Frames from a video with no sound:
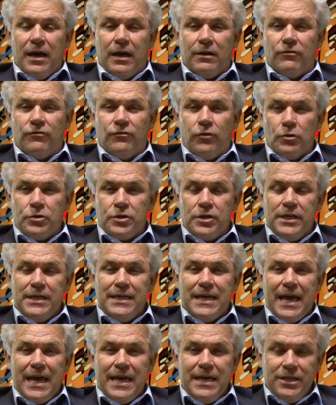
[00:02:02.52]
and
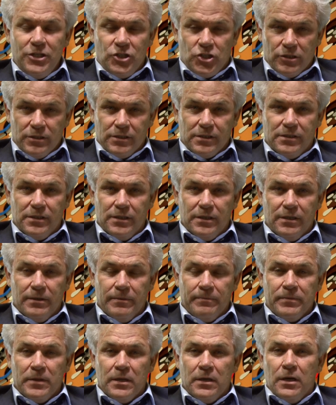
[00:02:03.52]
fourthly, agency.
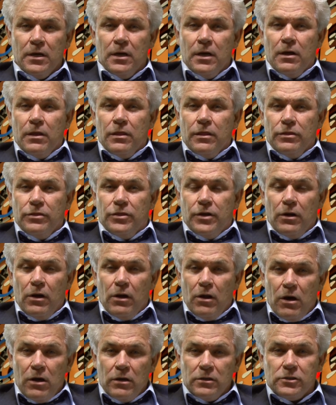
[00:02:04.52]
The
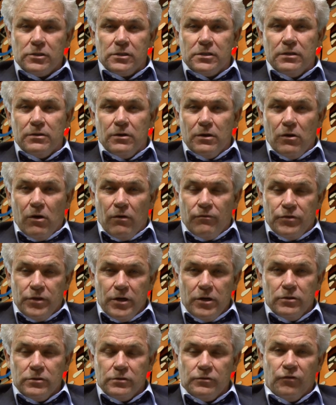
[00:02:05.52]
last of
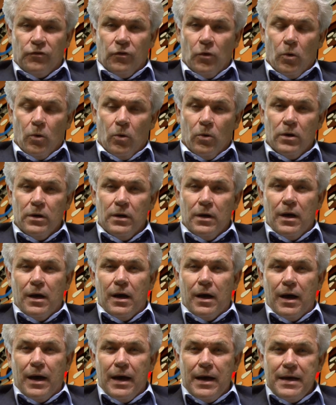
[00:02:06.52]
those four,
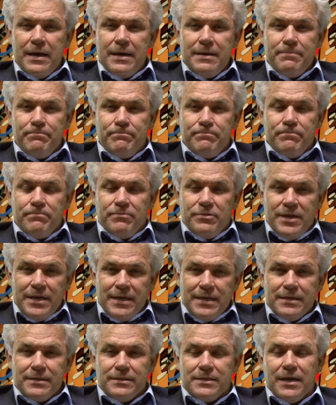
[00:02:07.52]
I
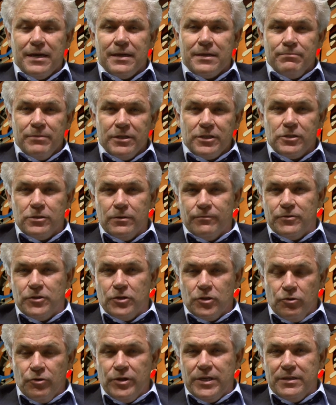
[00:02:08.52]
think it admits of
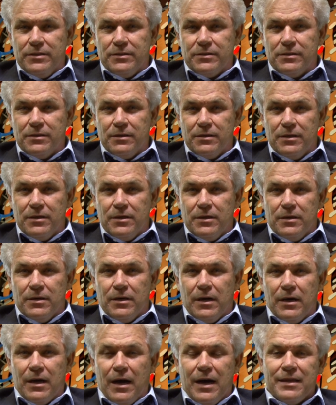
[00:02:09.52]
degrees.
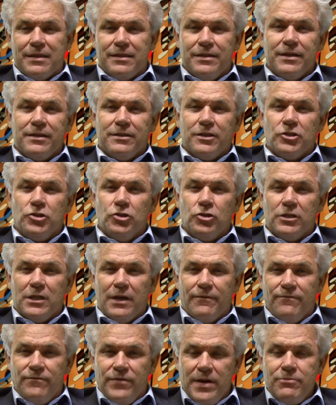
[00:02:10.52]
I think that you can
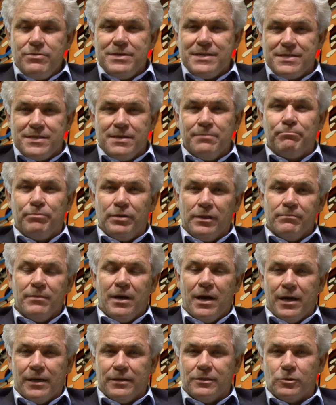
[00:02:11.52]
have very simple
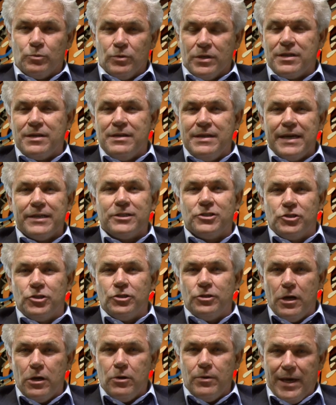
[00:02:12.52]
minds with next
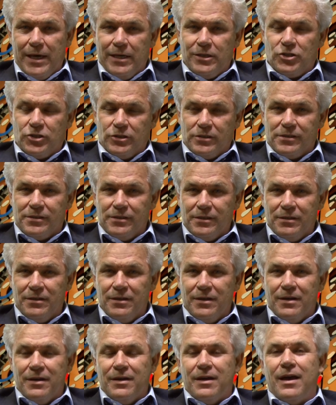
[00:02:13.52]
to no agency,
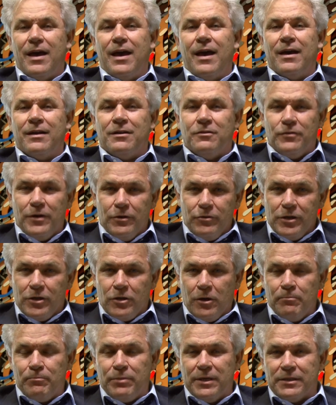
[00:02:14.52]
and very
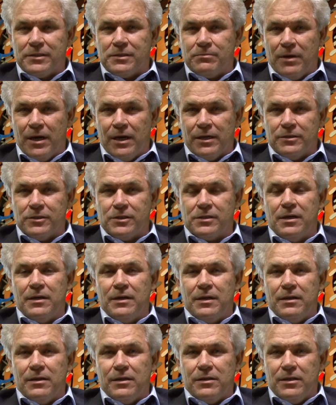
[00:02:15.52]
complex minds,
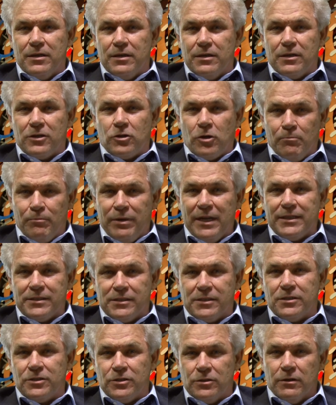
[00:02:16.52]
the
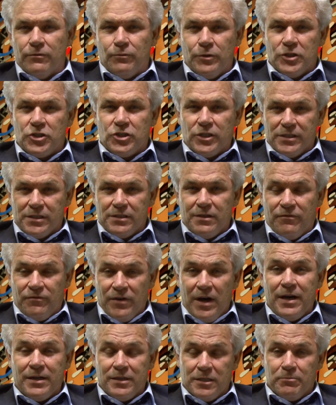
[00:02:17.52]
complexity of which is
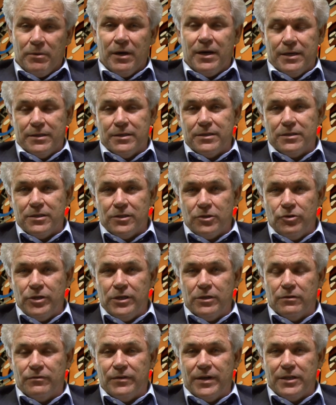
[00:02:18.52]
defined by the
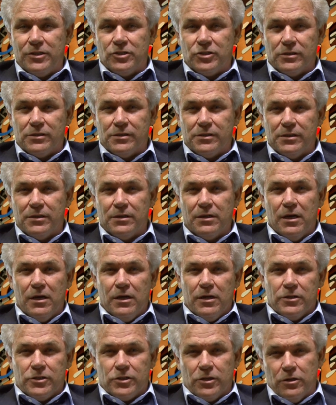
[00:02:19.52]
degree of agency.
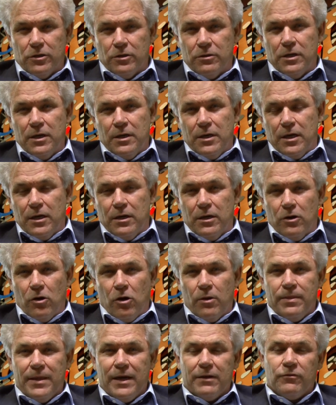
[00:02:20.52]
So
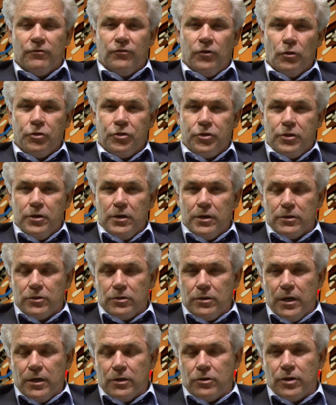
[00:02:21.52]
on that fourth
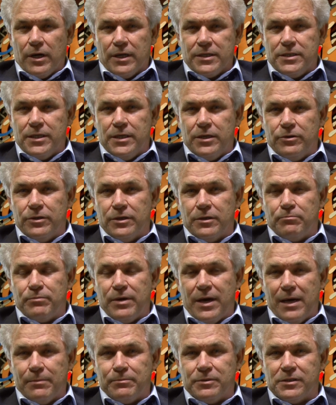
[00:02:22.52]
criterion,
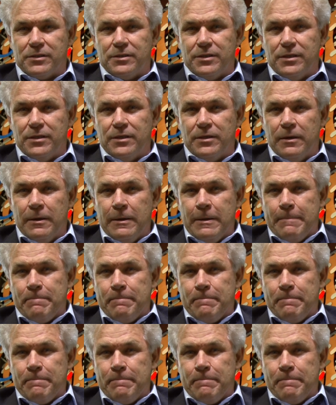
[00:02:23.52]
perhaps the